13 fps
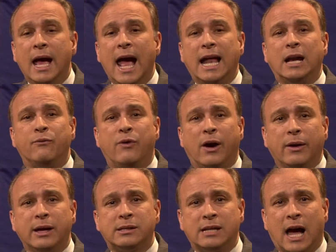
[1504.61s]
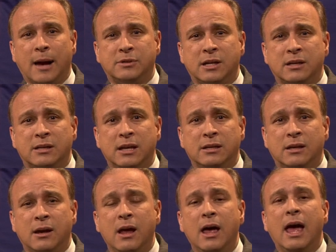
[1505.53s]
and at various times this
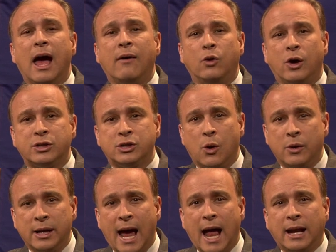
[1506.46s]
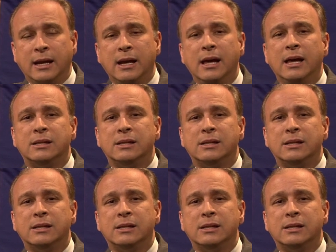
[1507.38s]
season have lost Tony Allen,